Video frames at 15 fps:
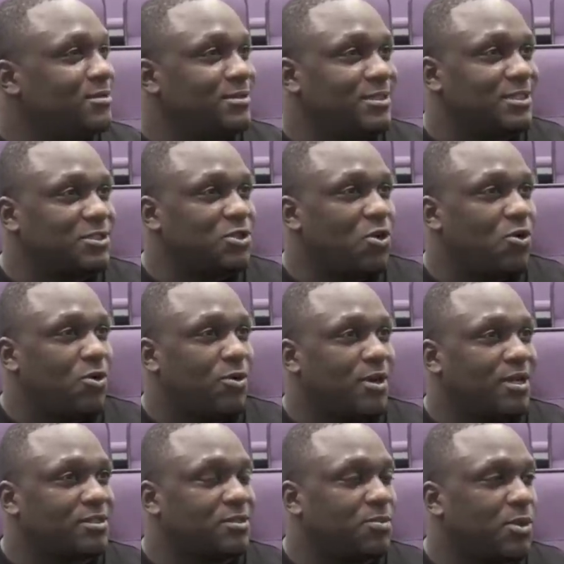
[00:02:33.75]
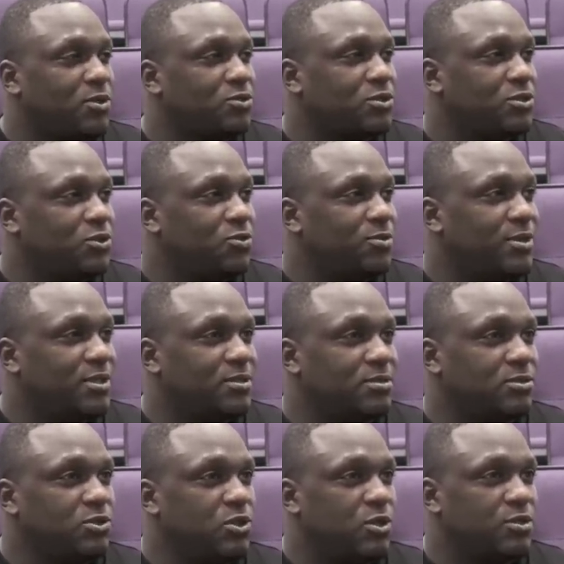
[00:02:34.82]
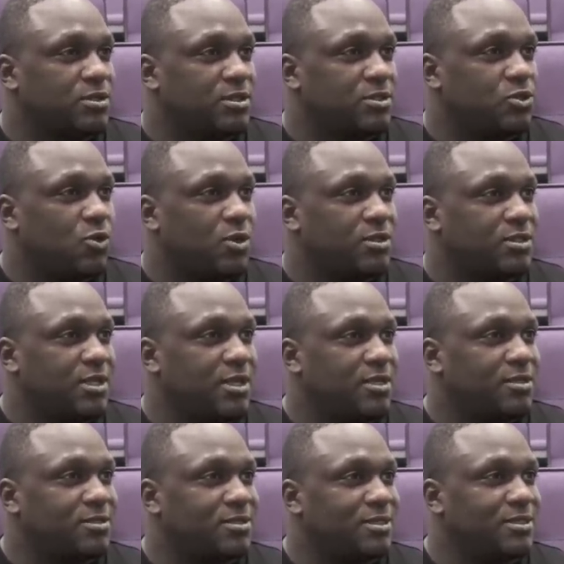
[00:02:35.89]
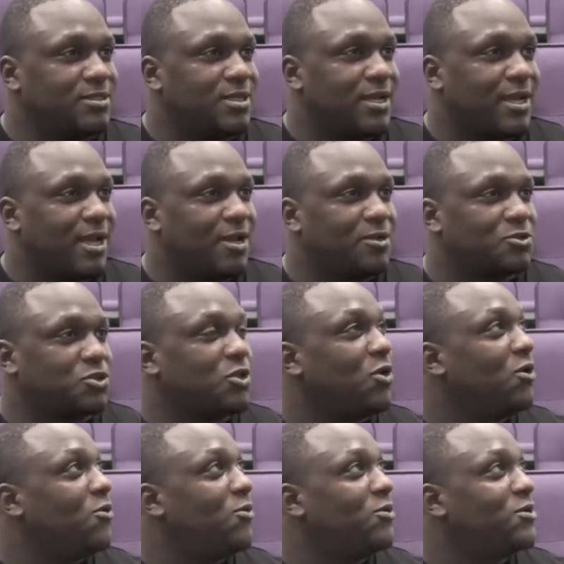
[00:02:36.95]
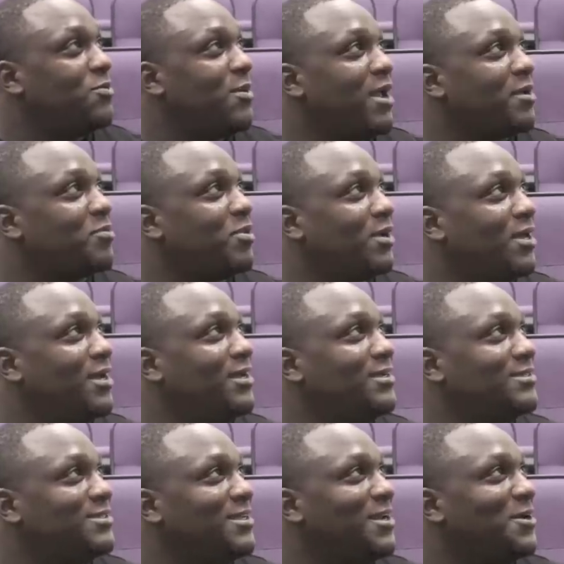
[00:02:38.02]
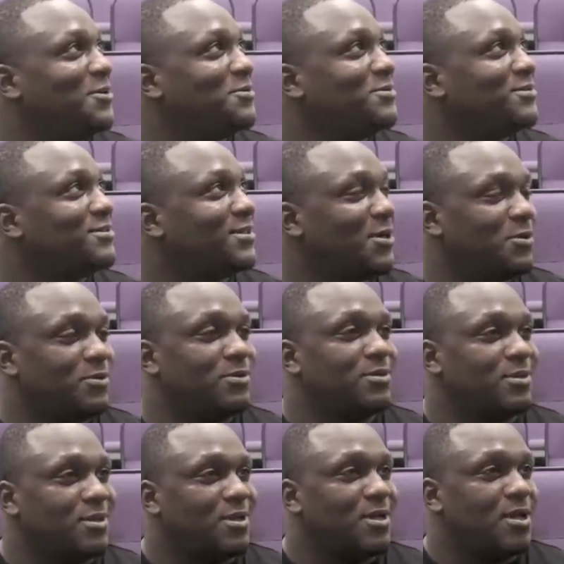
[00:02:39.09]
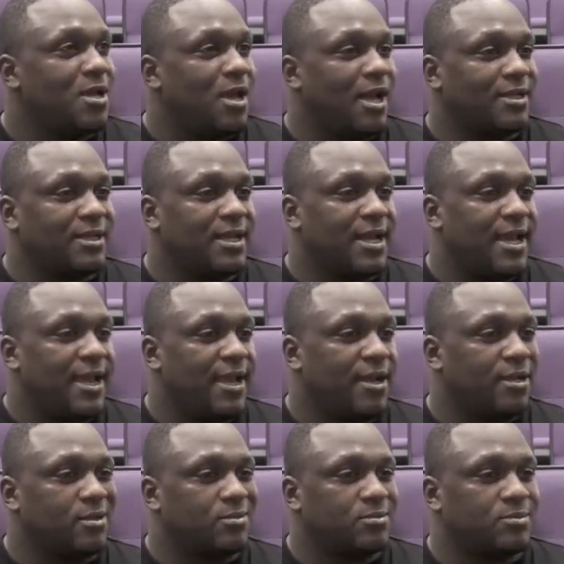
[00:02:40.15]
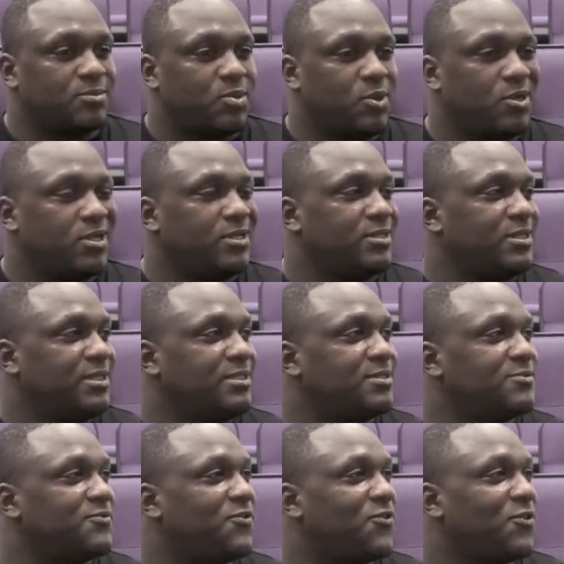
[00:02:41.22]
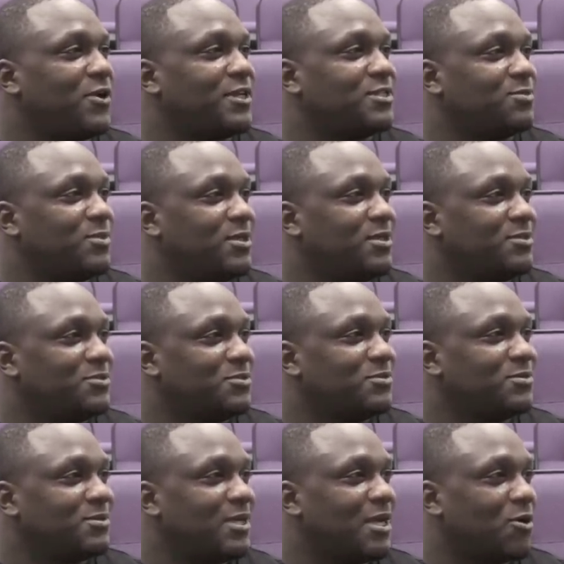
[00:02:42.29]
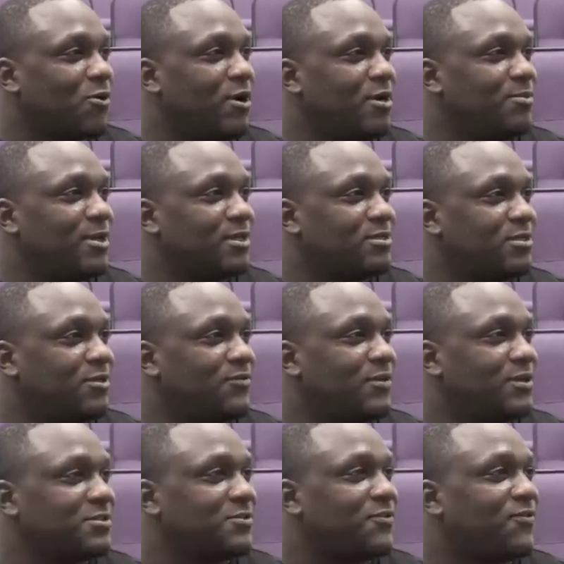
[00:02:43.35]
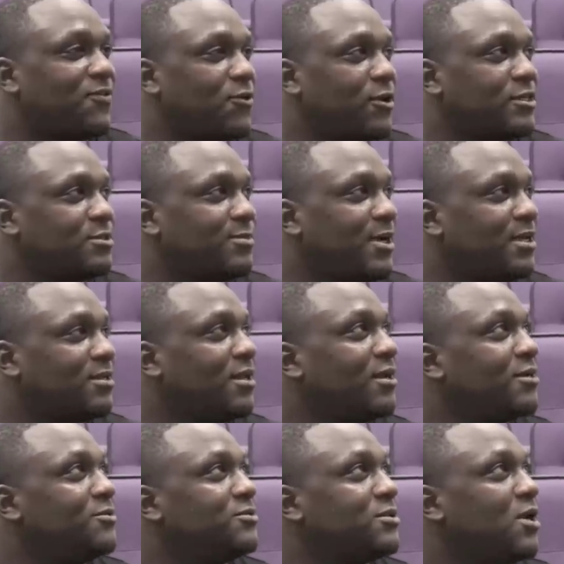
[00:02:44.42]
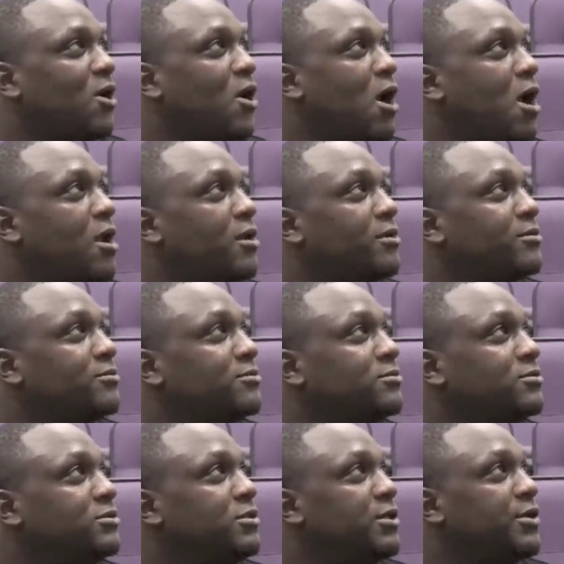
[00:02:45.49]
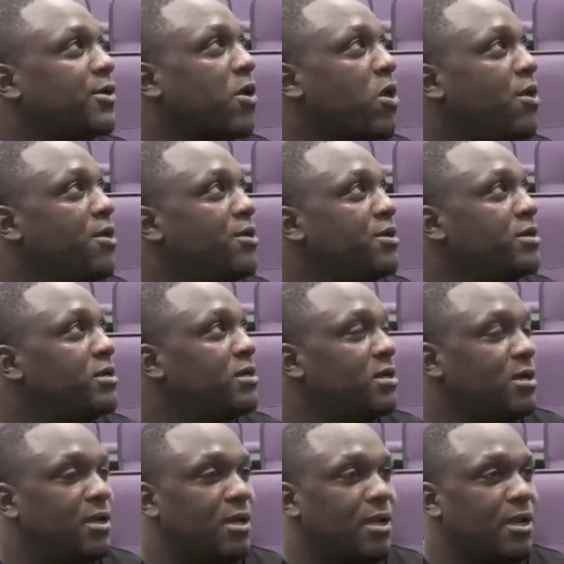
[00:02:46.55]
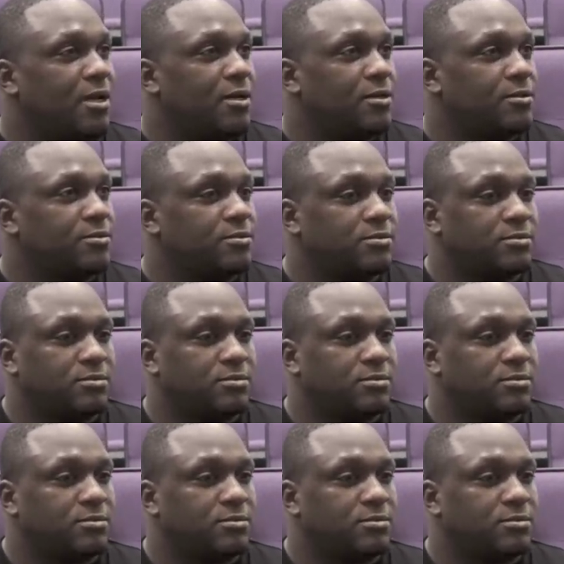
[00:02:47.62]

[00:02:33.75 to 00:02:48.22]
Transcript: and just doing what I was supposed to do. But you know, as in towards the end of the season, I kind of started wanting to make plays. You know, so I think I had a pretty decent freshman. I graded myself as a freshman. I think it was all right. You know. Um,